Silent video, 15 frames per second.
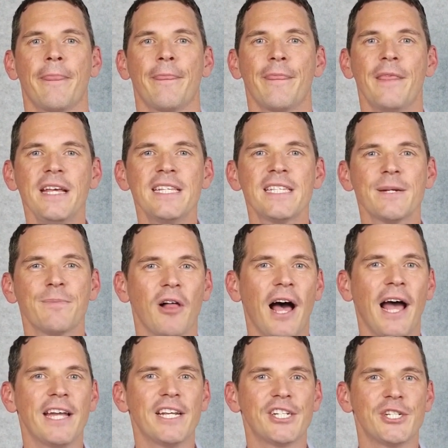These
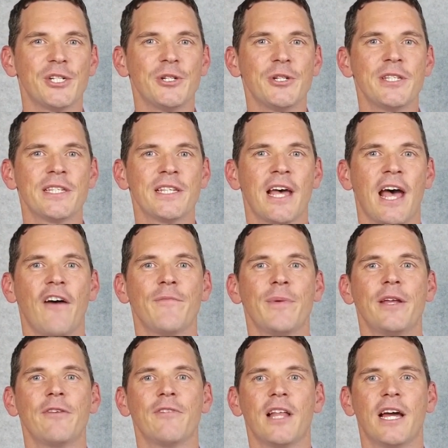supply issues have
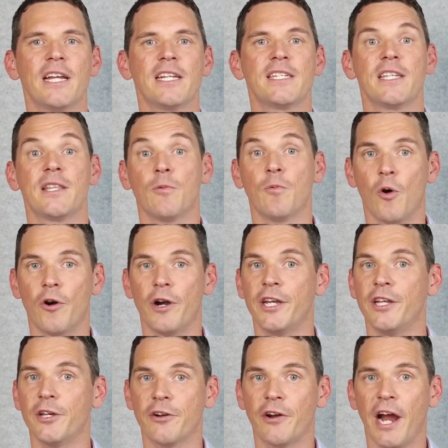been related to the war in
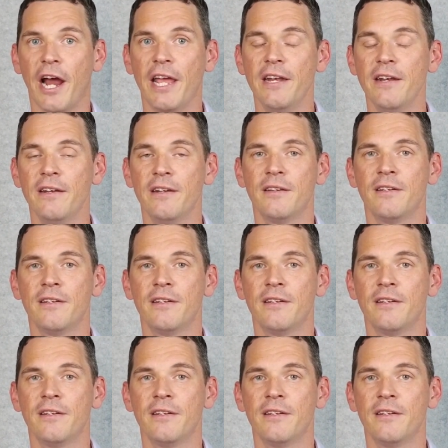Ukraine,